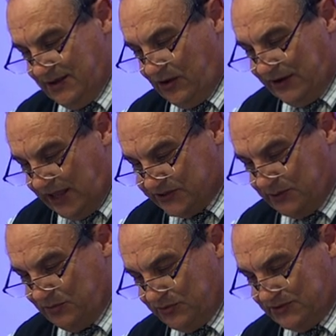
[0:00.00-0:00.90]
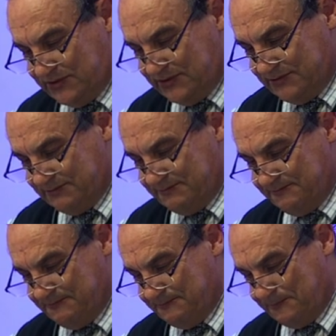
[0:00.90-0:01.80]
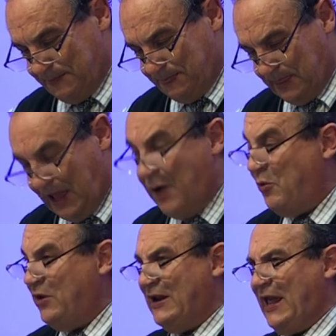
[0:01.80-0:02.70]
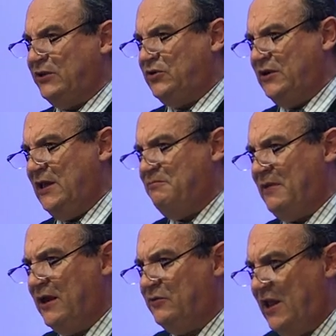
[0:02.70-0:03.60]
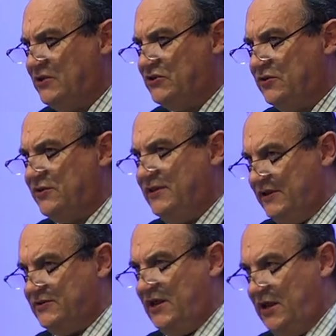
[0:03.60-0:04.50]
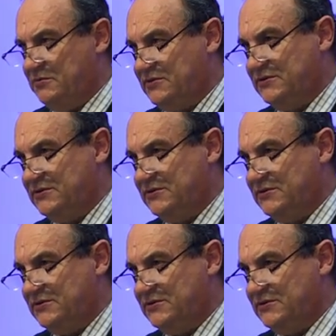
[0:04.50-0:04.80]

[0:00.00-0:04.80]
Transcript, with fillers: Onesimus. I wouldn't like to give my grandchildren these names.